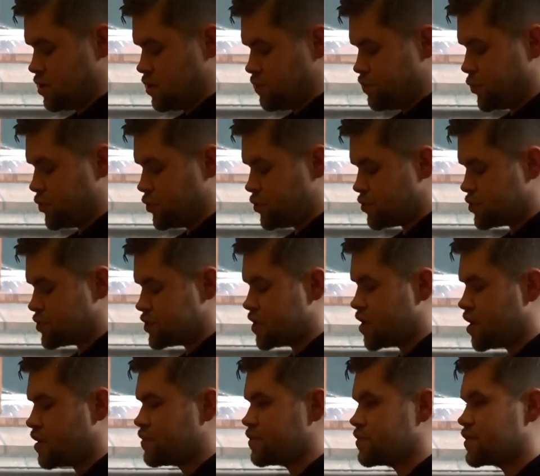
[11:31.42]
But you're
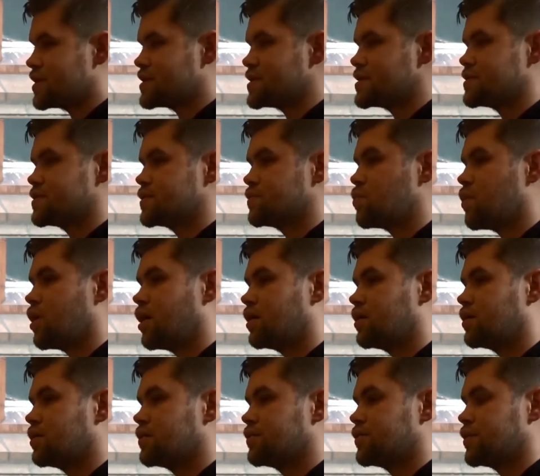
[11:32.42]
certain this is the
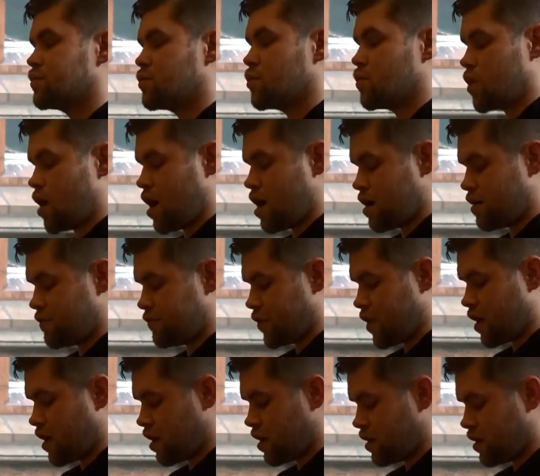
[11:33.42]
one that will carve the
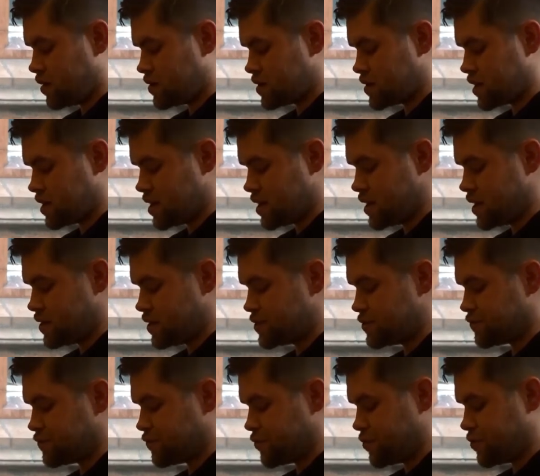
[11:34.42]
heart clean
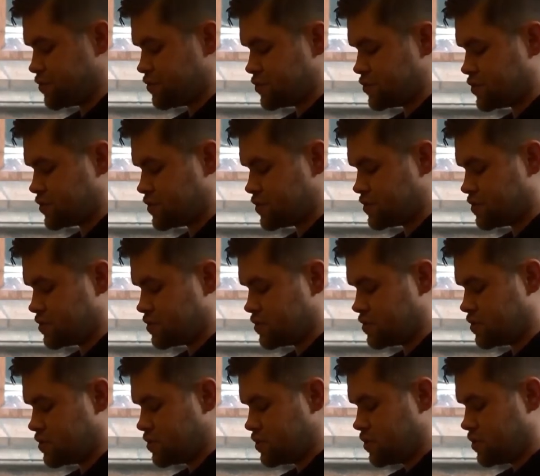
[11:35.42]
as fruit.
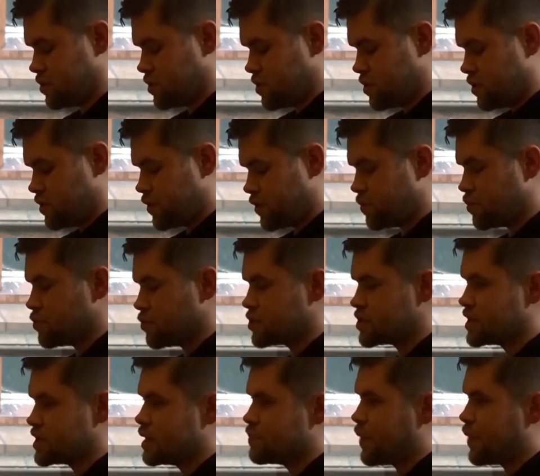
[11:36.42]
That will
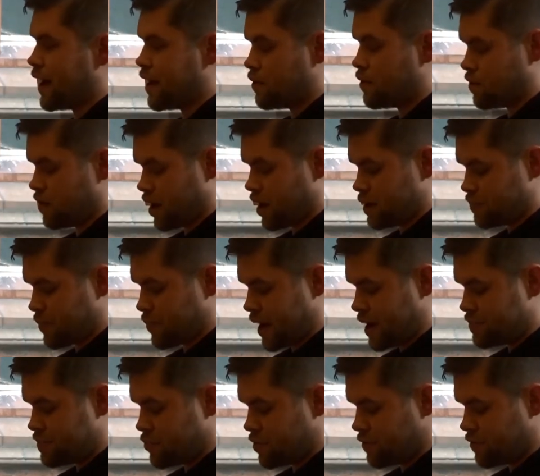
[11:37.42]
slip out like
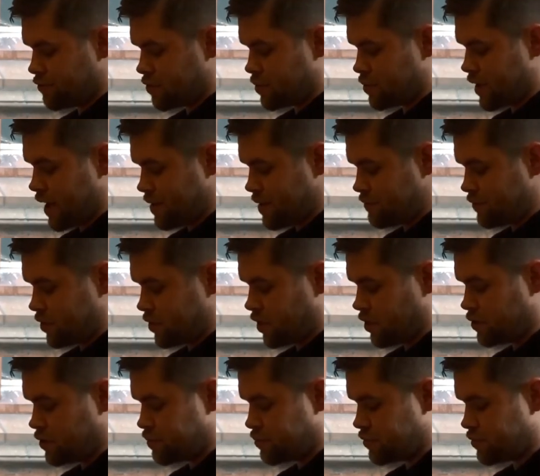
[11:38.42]
paper from an
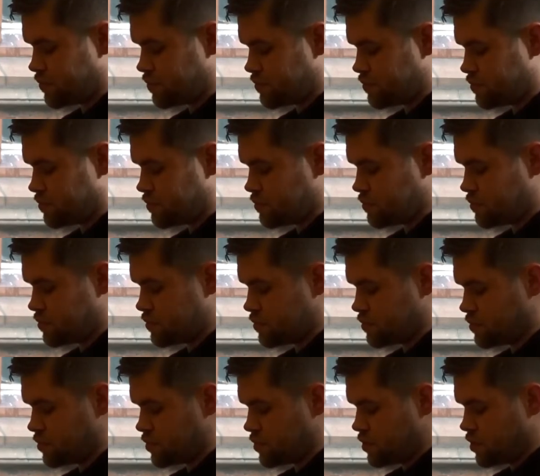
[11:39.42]
envelope.
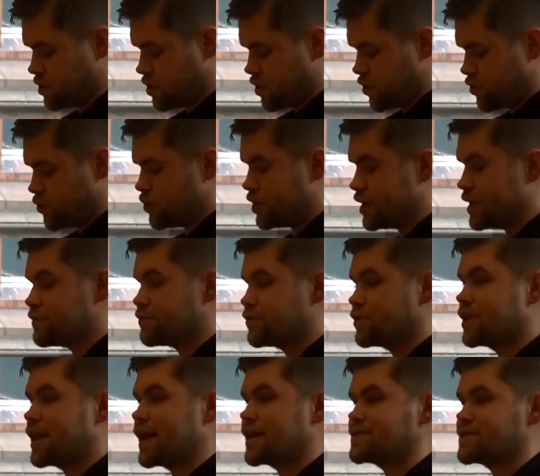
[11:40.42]
You leave the
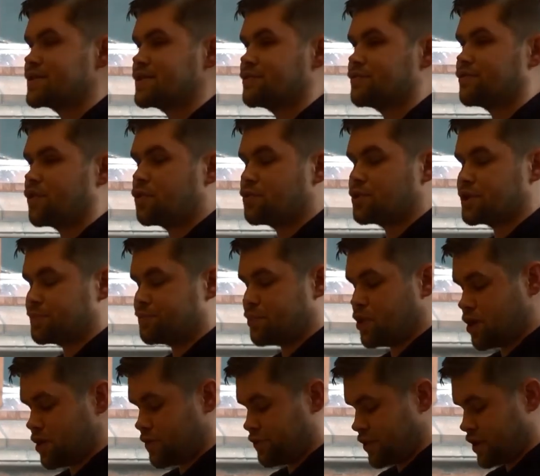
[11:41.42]
letter folded
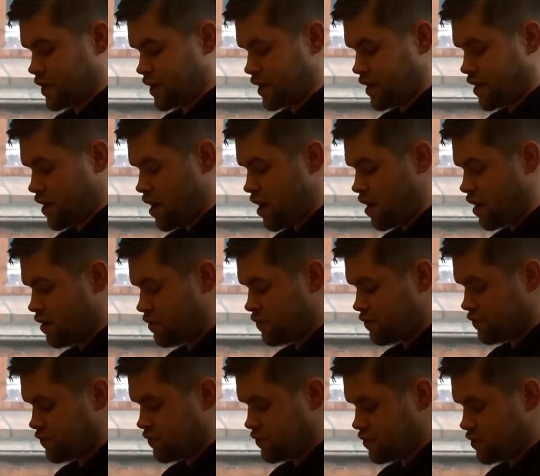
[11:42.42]
perfectly in
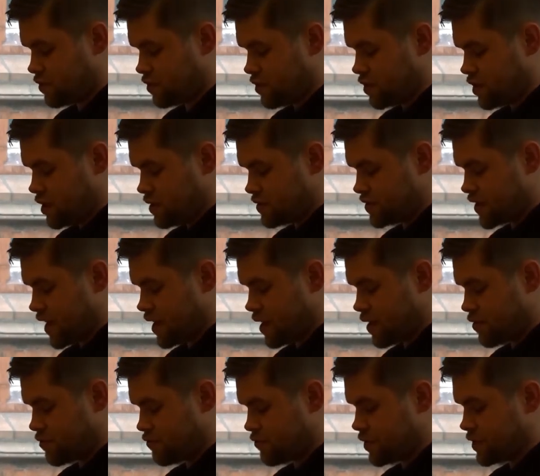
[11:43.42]
half, take
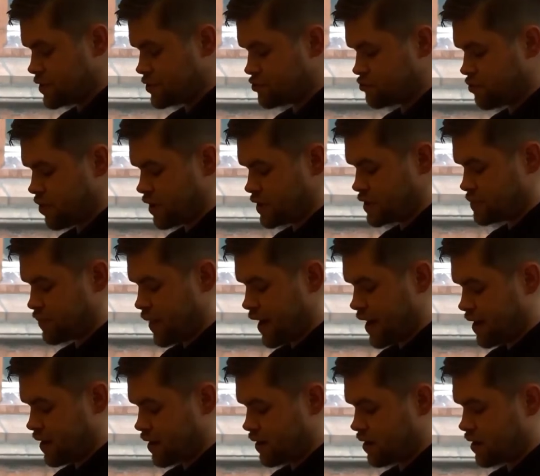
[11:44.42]
three strides
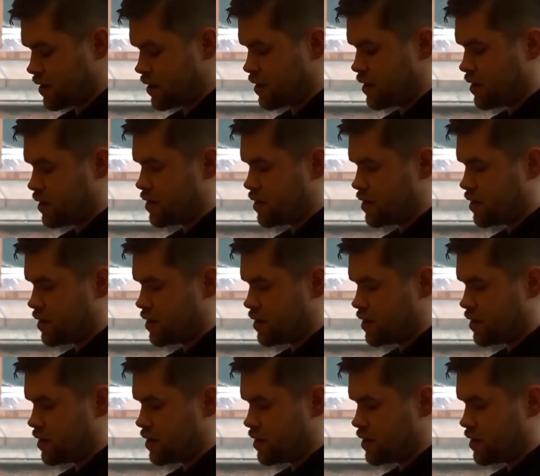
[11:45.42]
back,